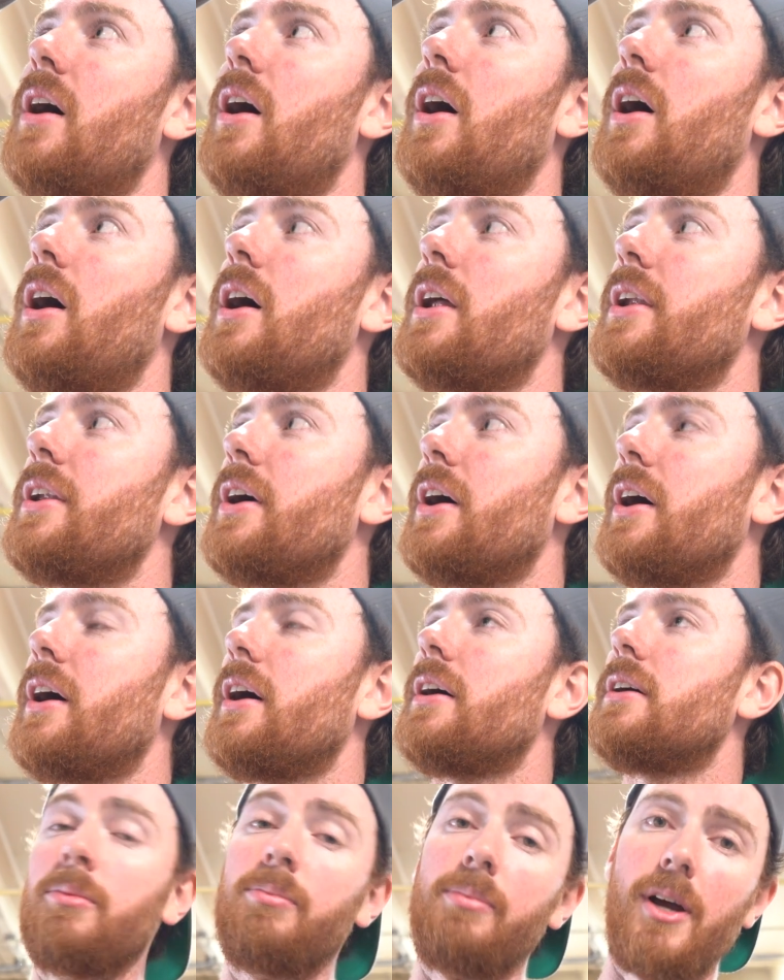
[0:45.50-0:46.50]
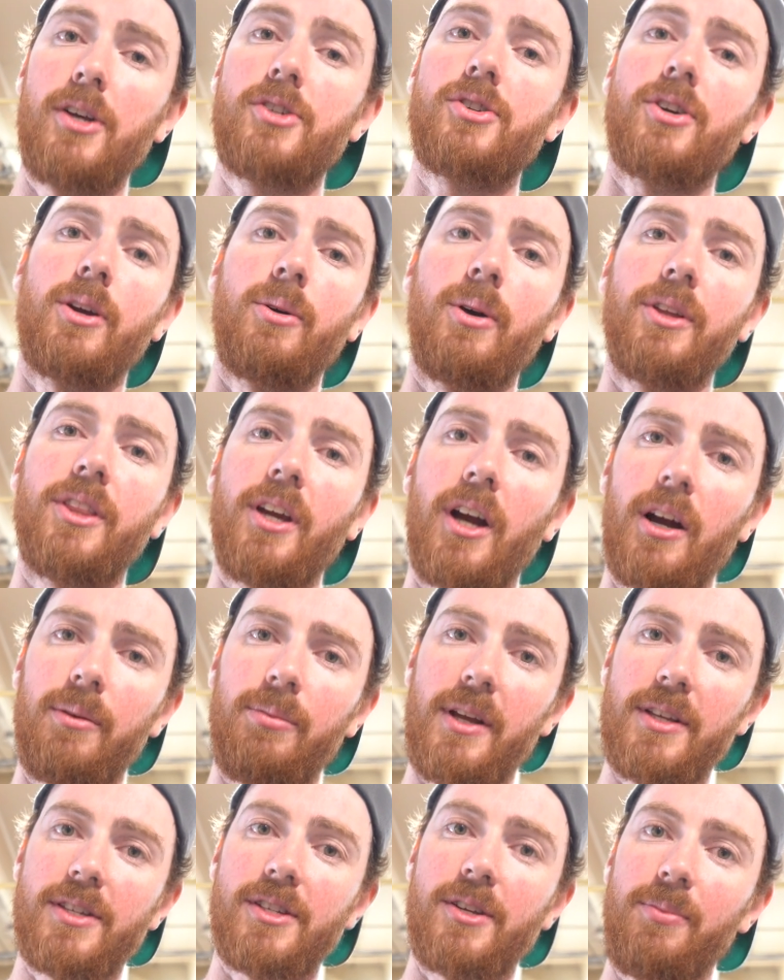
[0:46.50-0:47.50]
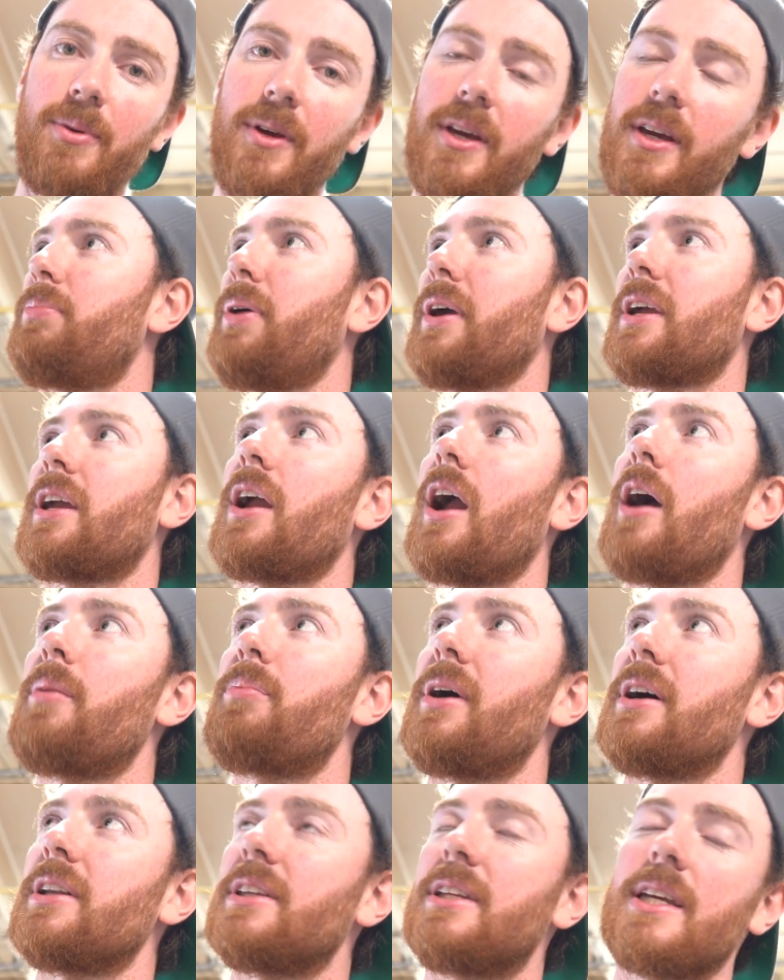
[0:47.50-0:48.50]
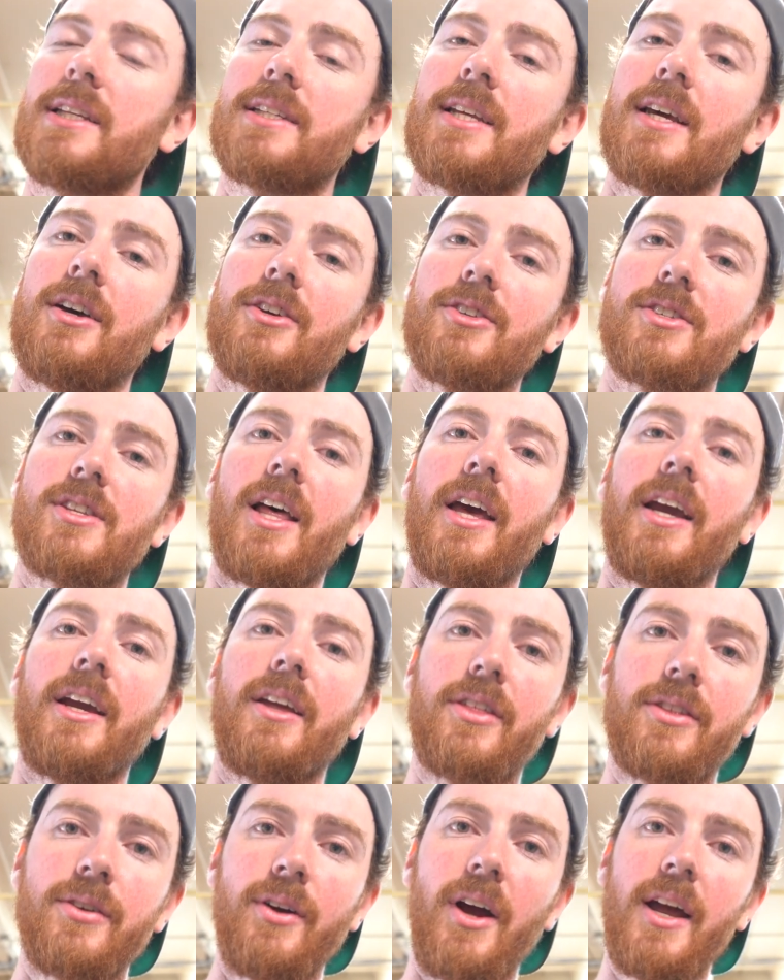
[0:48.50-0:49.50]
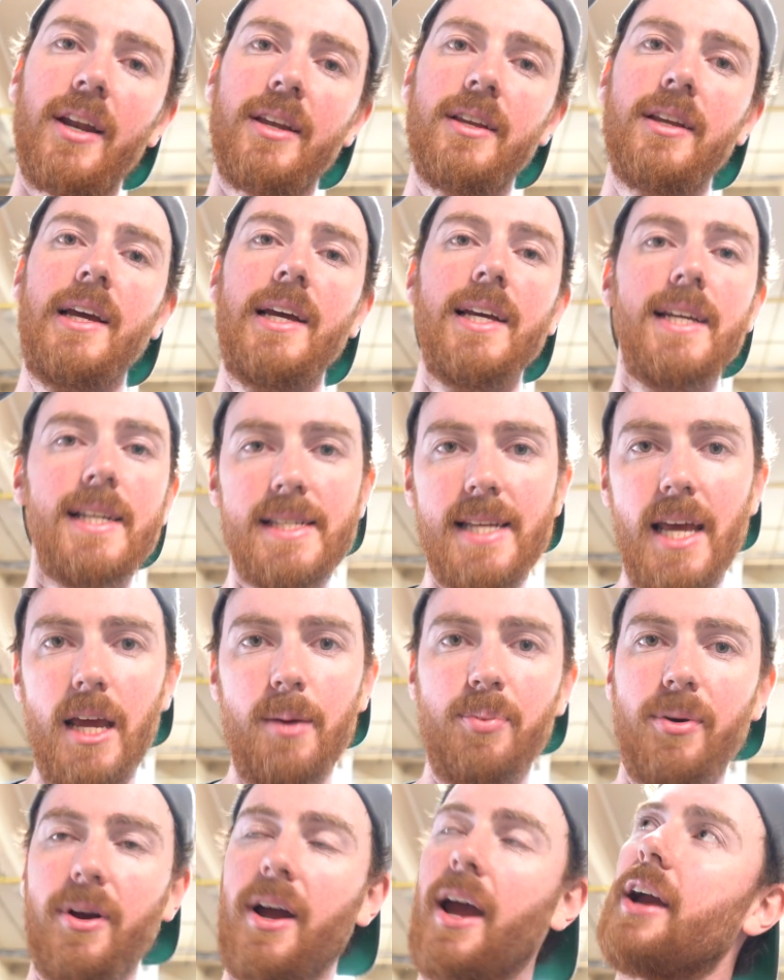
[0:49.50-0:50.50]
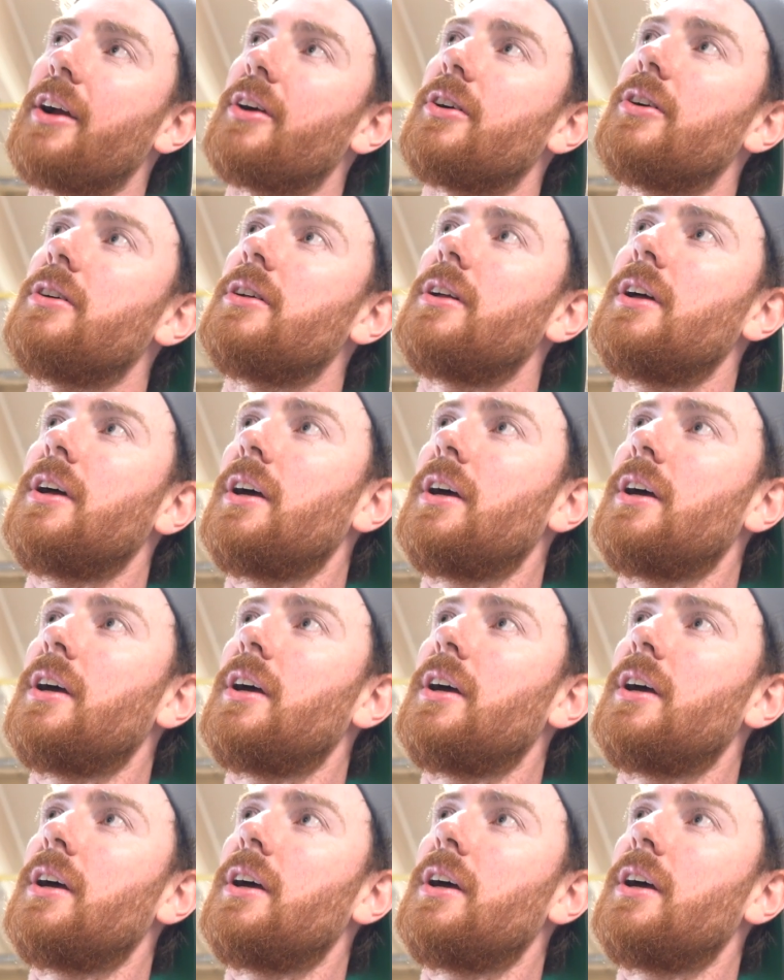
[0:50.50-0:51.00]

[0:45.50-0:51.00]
on uh, measuring what the arm needs to be, picking up on details like thread, taper angle,